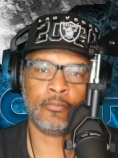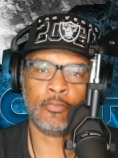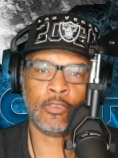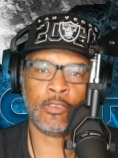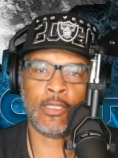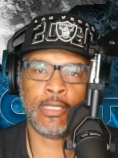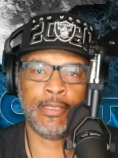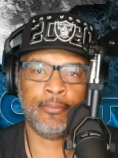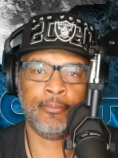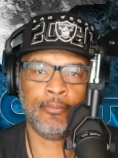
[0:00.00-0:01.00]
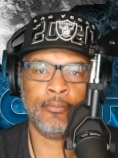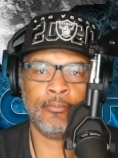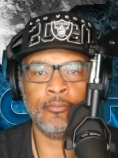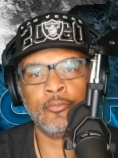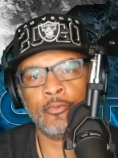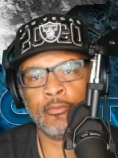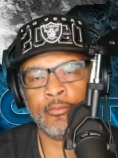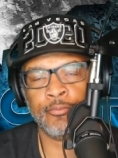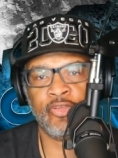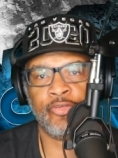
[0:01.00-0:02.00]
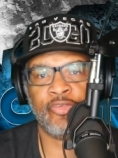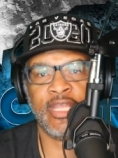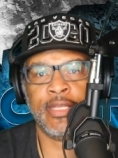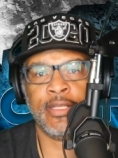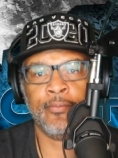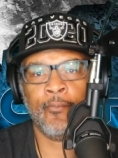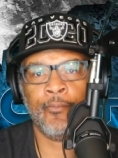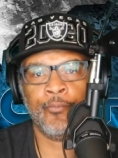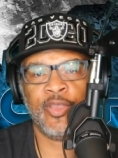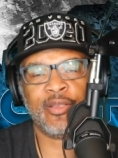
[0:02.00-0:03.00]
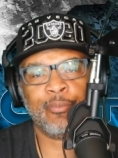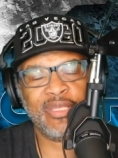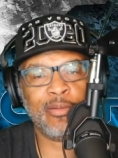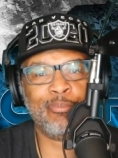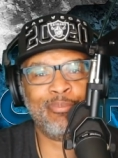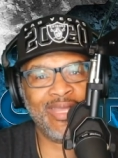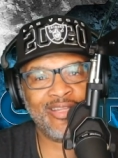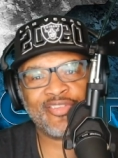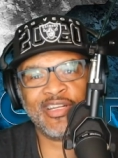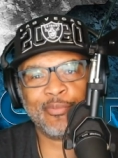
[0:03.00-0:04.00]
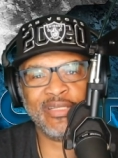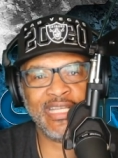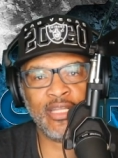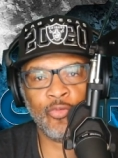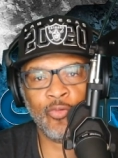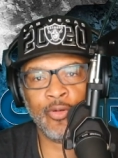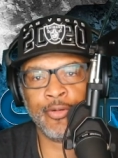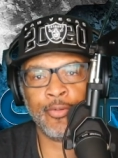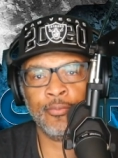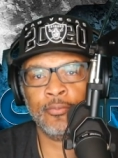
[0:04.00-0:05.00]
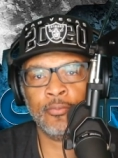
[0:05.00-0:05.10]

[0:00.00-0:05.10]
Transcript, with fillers: All right? I'm just saying. It could be the best company in the world.